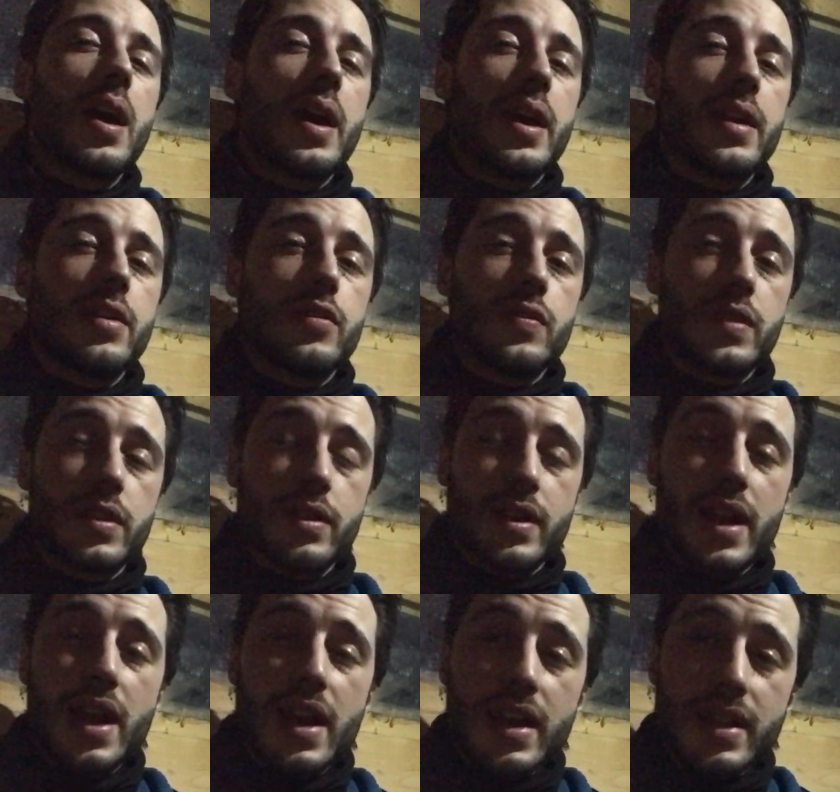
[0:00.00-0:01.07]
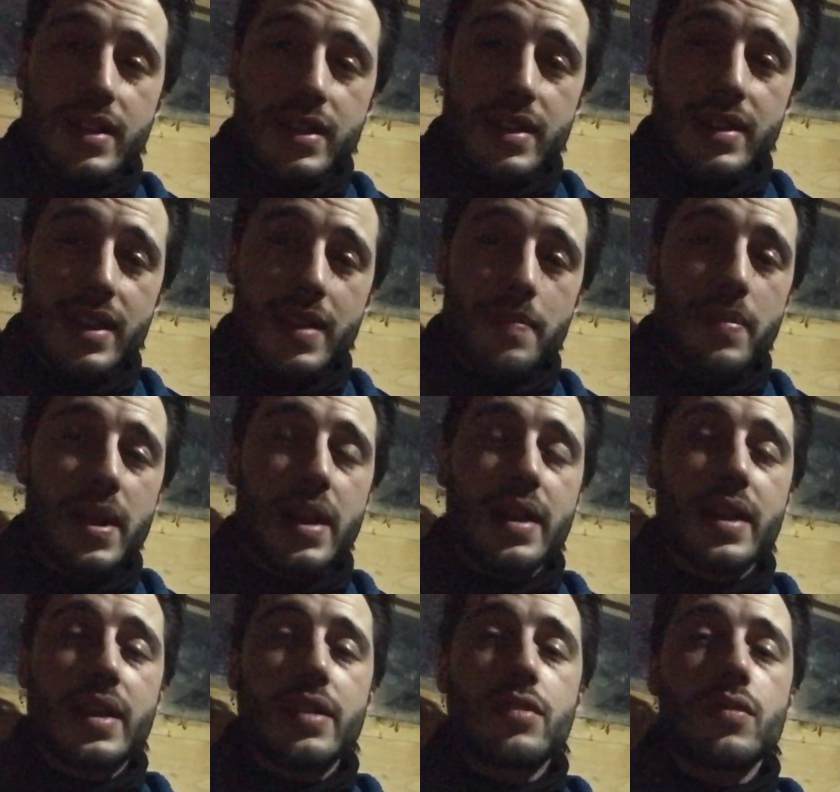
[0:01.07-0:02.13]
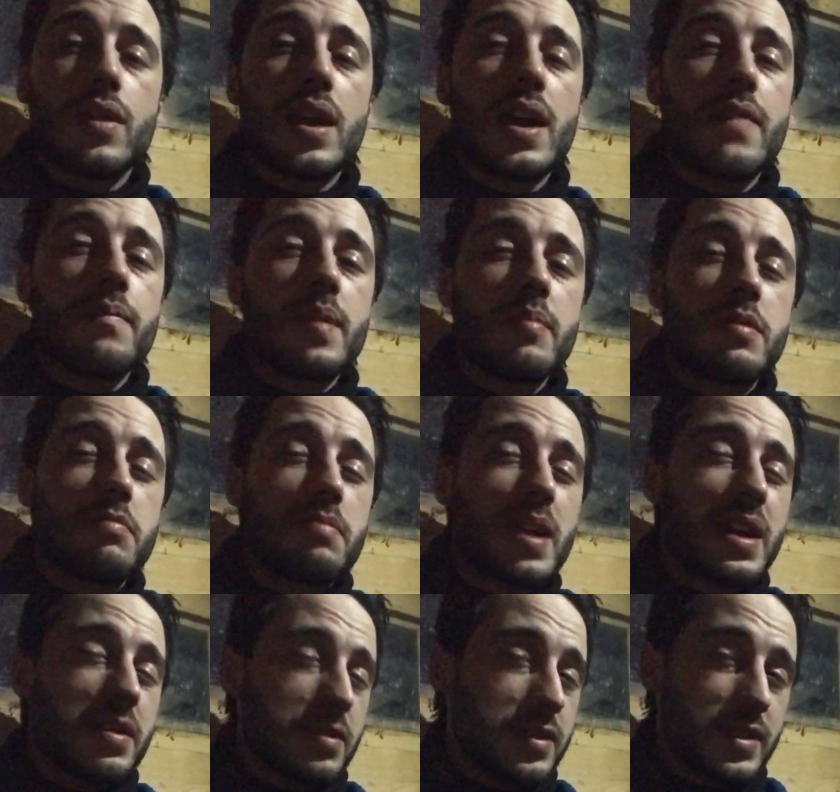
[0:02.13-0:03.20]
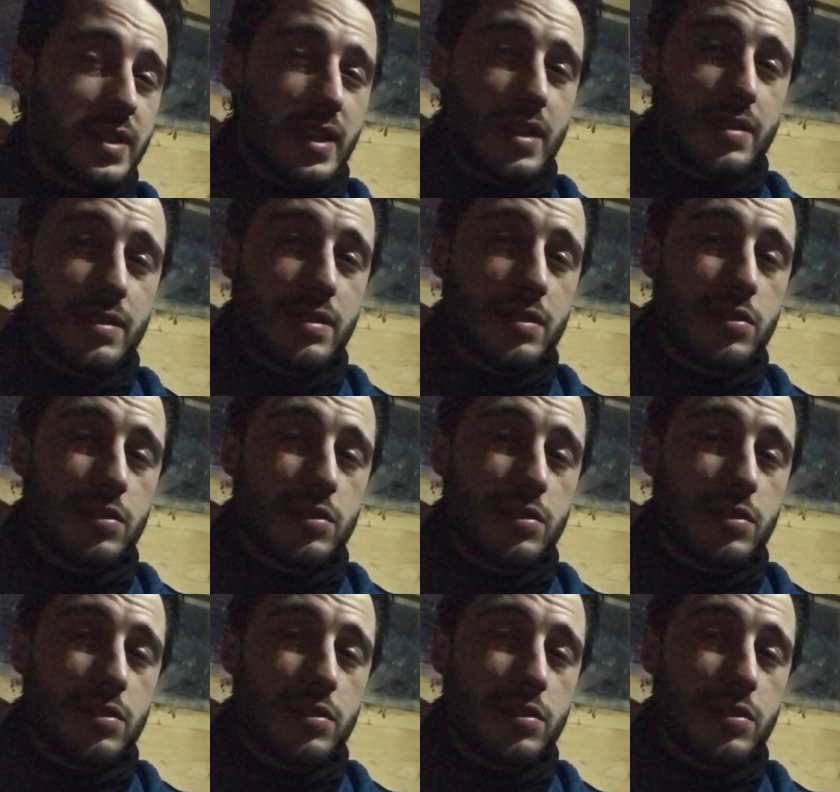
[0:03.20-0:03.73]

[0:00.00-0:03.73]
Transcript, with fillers: And during the night, they're planning to have maybe minus six.